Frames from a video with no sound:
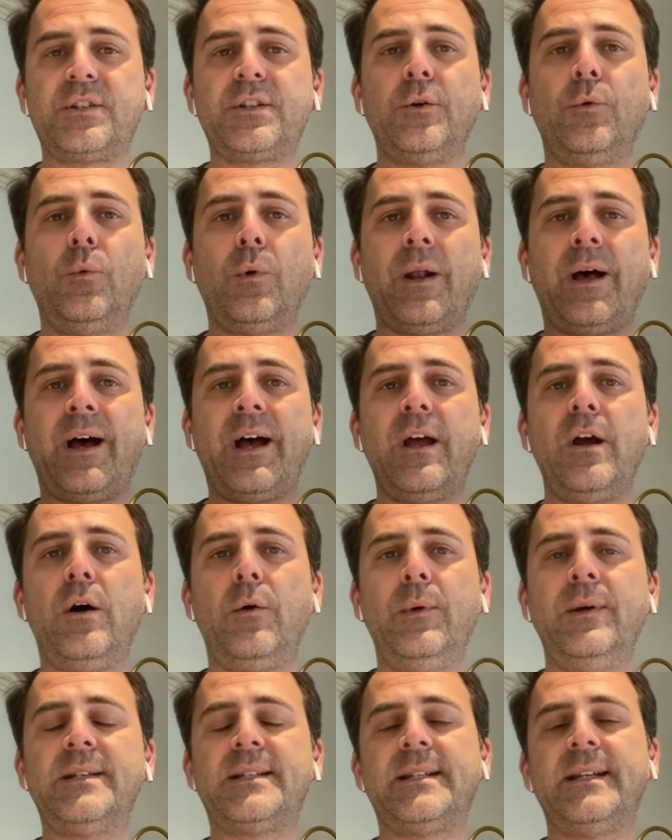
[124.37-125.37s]
So what I
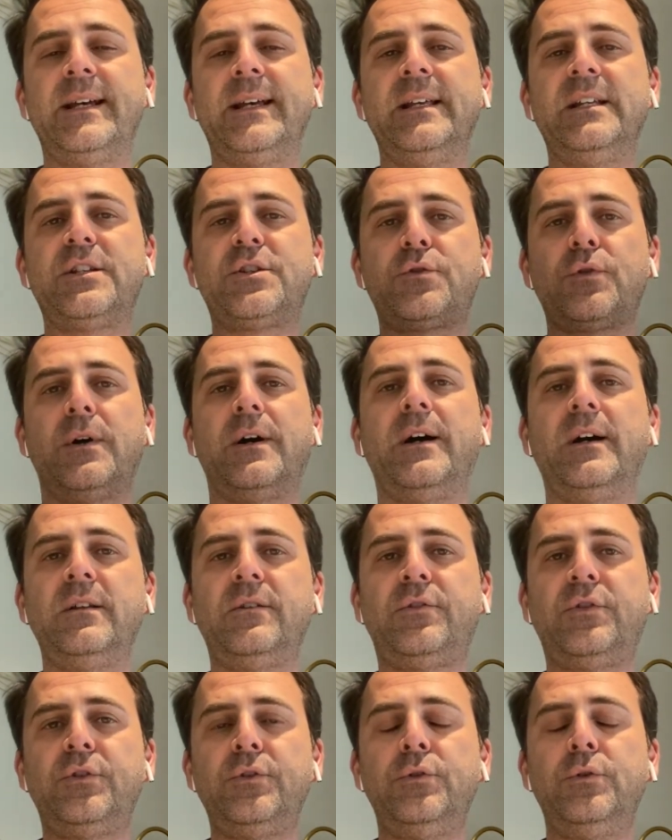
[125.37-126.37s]
always say is try
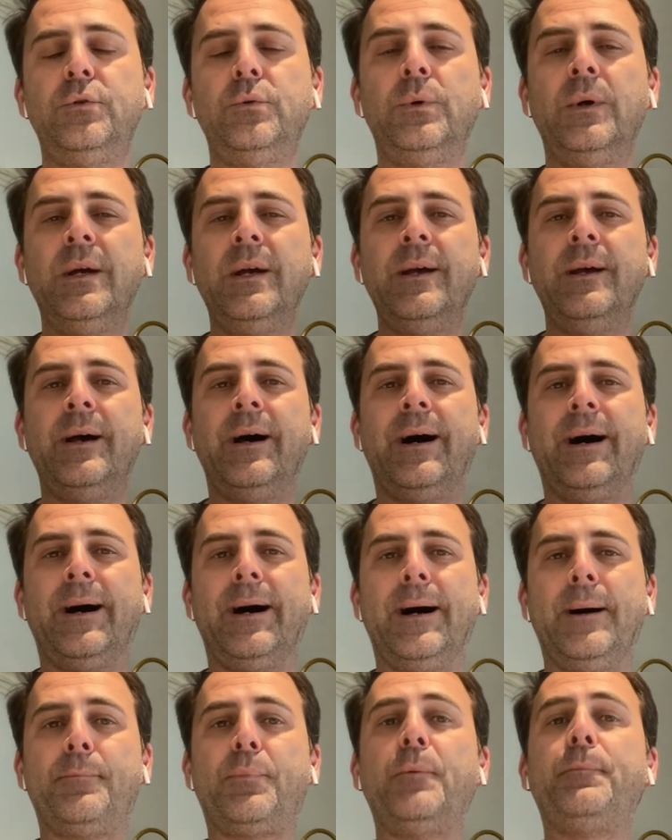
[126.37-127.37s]
to
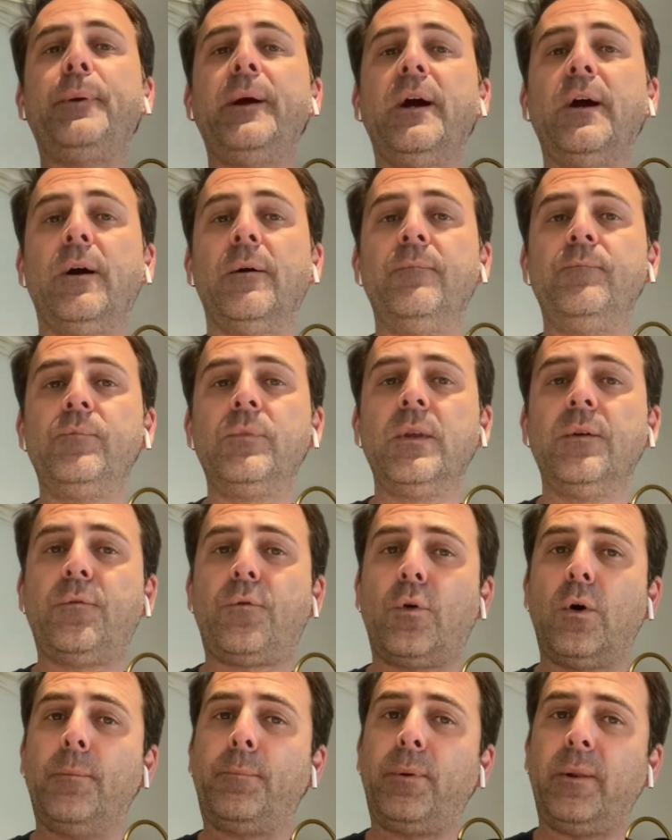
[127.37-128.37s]
prepare
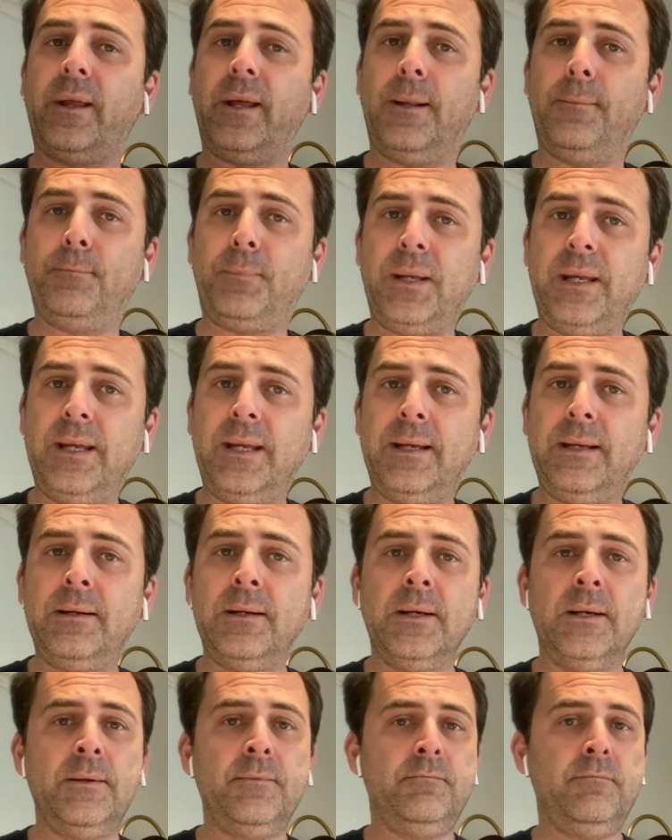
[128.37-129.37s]
for a plan
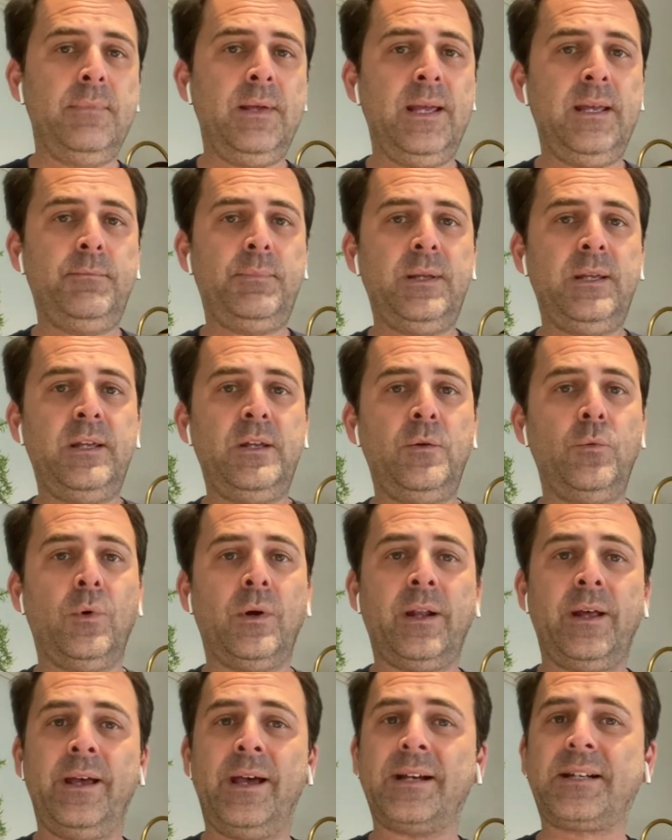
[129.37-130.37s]
B. Maybe you
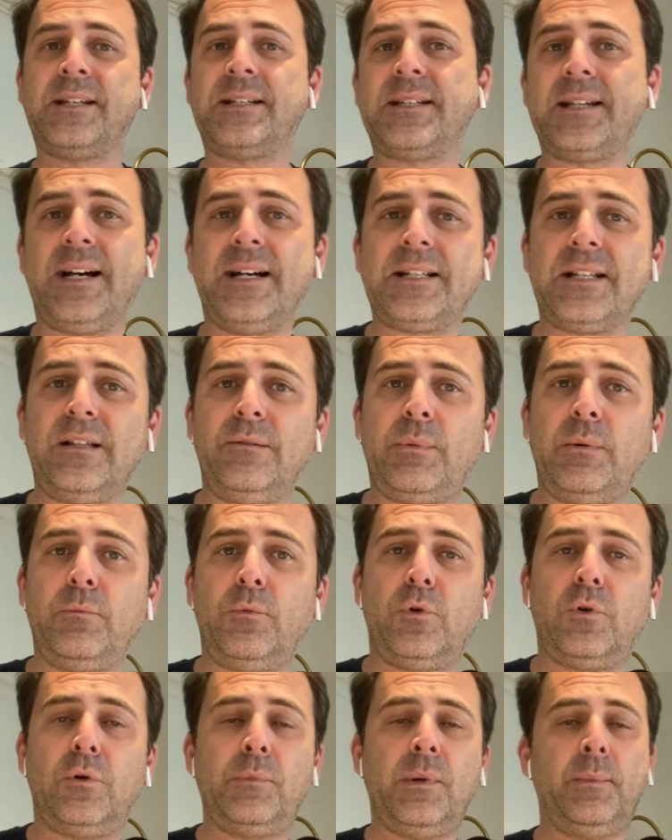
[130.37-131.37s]
want to exercise a little bit
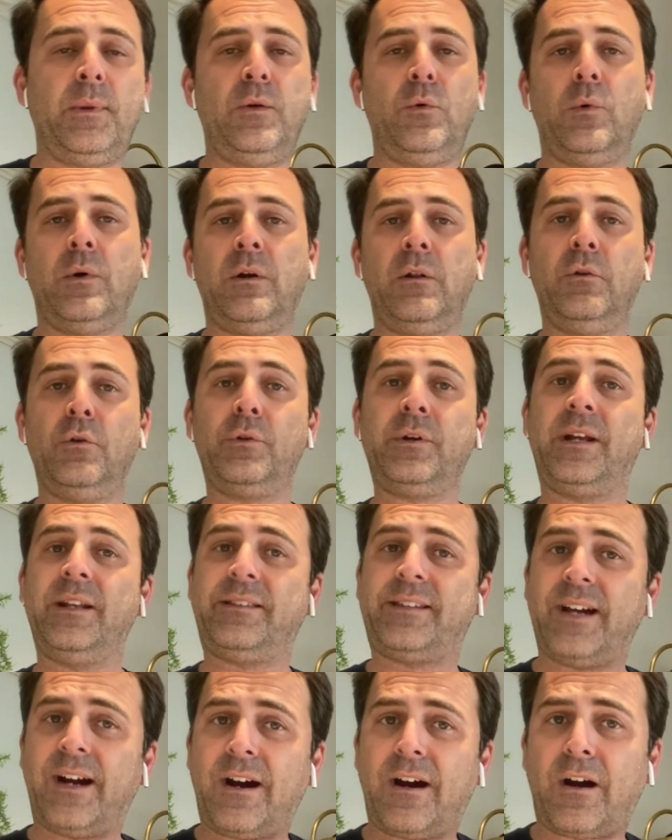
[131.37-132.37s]
more. Maybe you want to learn
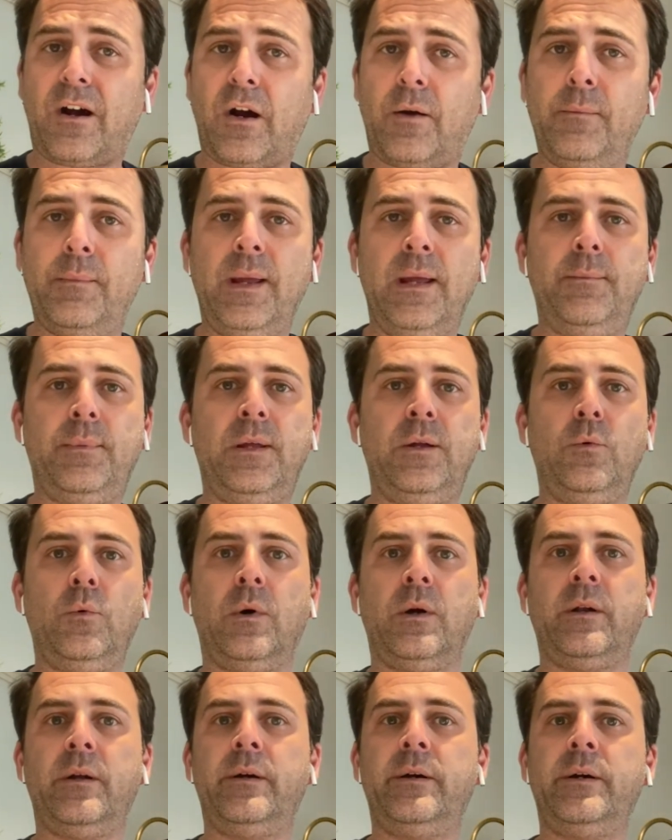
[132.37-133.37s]
guitar. Maybe you
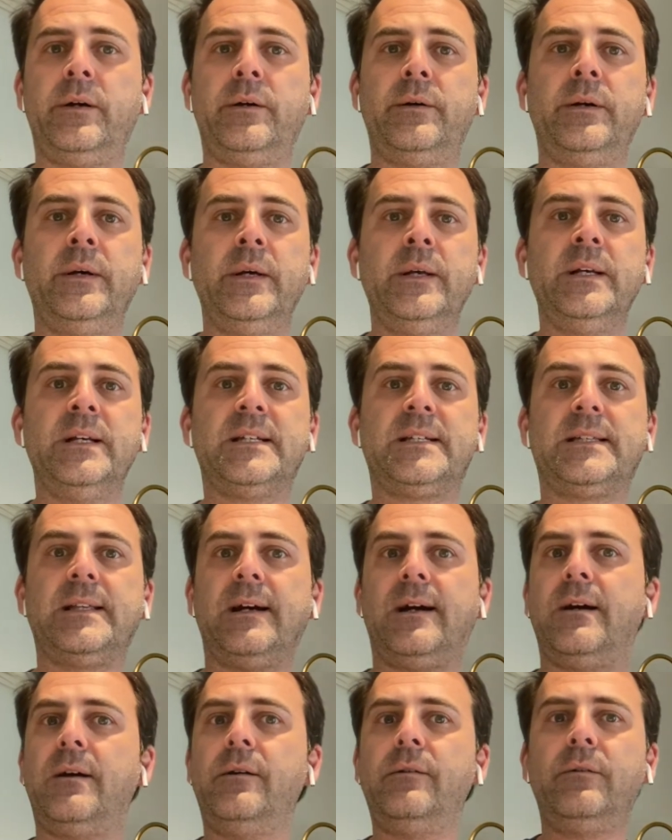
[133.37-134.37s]
want to
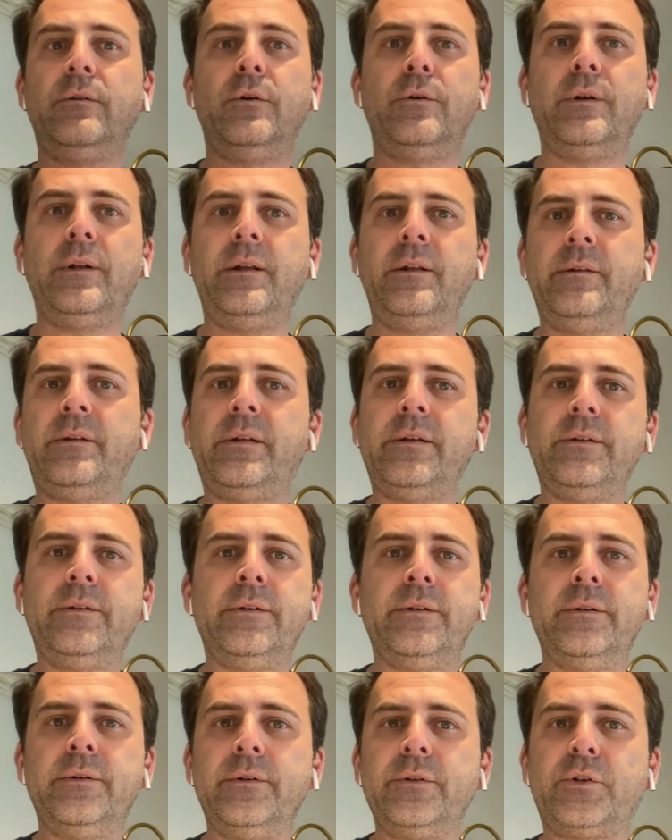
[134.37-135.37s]
start learning
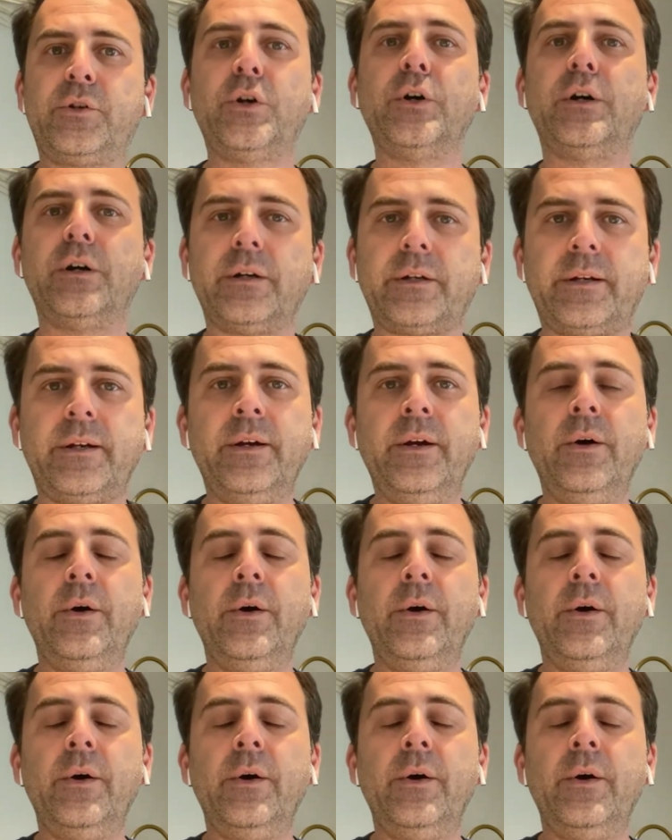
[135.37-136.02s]
to cook.